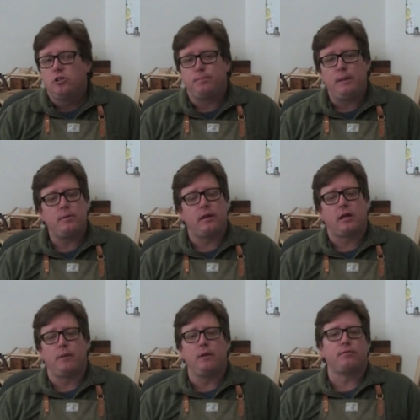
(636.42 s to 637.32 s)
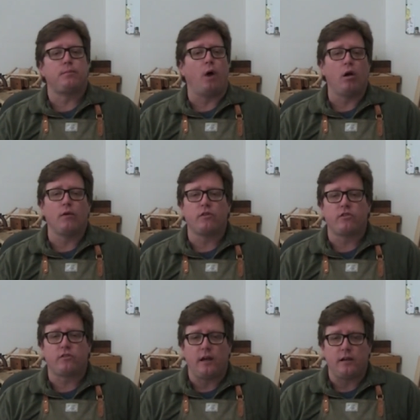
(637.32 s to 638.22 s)
to people that come in from all over the
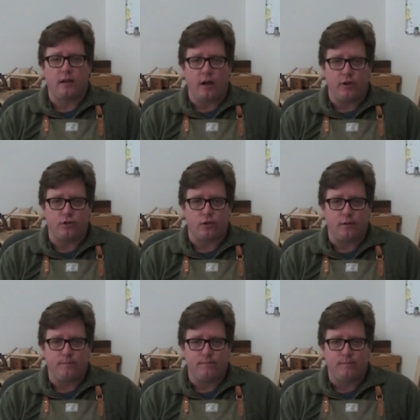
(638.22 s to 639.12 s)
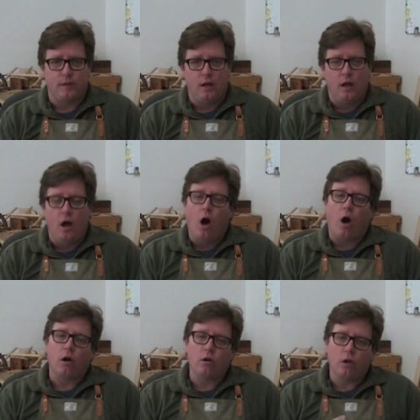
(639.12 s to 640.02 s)
state and country.
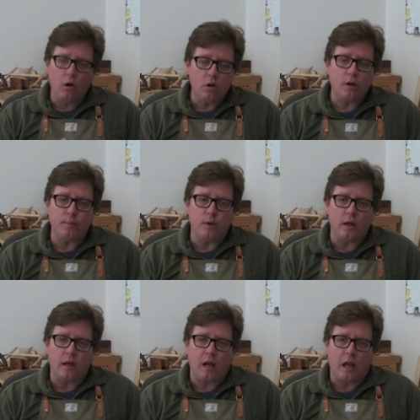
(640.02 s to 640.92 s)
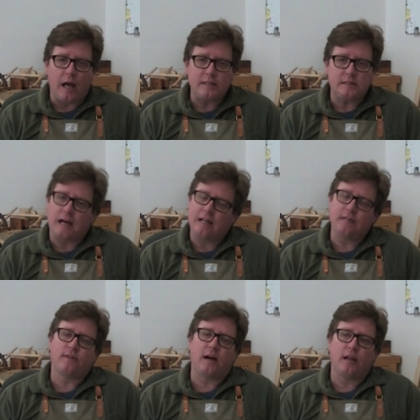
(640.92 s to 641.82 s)
Our local community classes, I
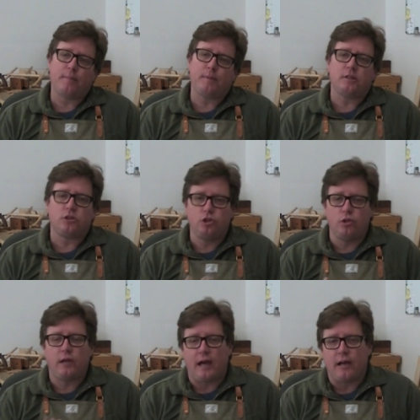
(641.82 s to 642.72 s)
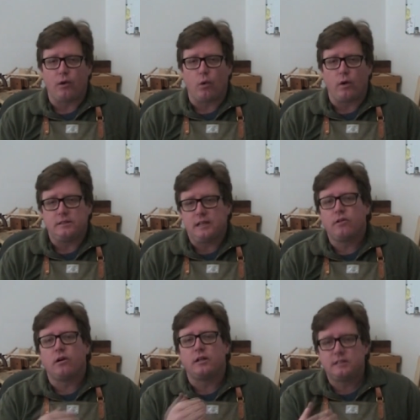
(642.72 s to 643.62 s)
divide up into two categories,
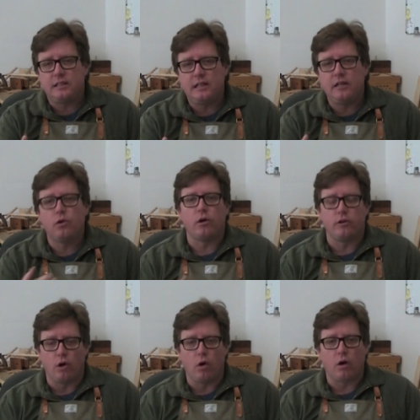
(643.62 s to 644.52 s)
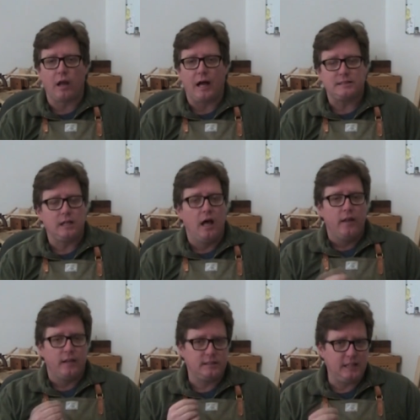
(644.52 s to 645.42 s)
either a teen or adult class.
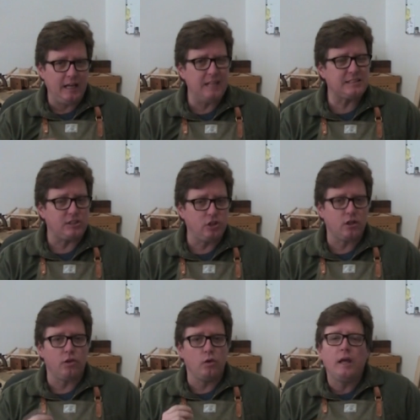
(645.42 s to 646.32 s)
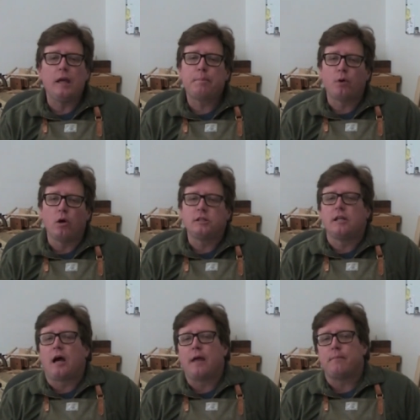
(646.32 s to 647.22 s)
The teens, I took a unique approach
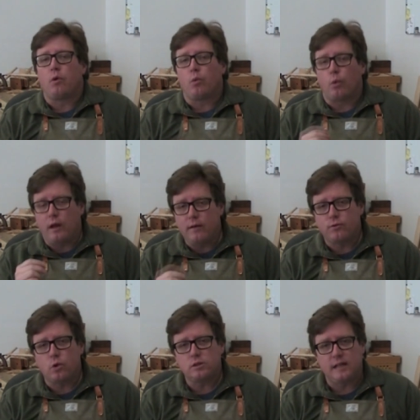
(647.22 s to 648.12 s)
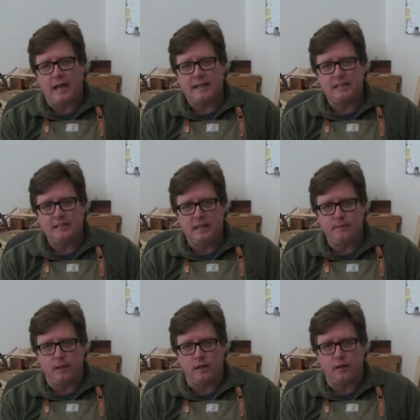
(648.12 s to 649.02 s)
and I am reinforcing
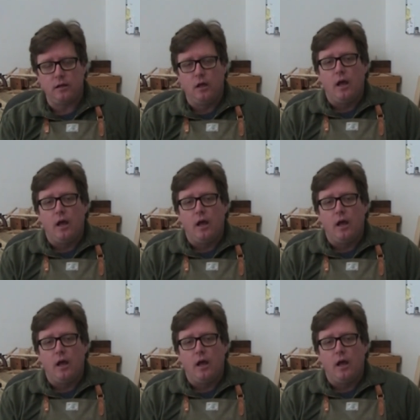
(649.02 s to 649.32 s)
academia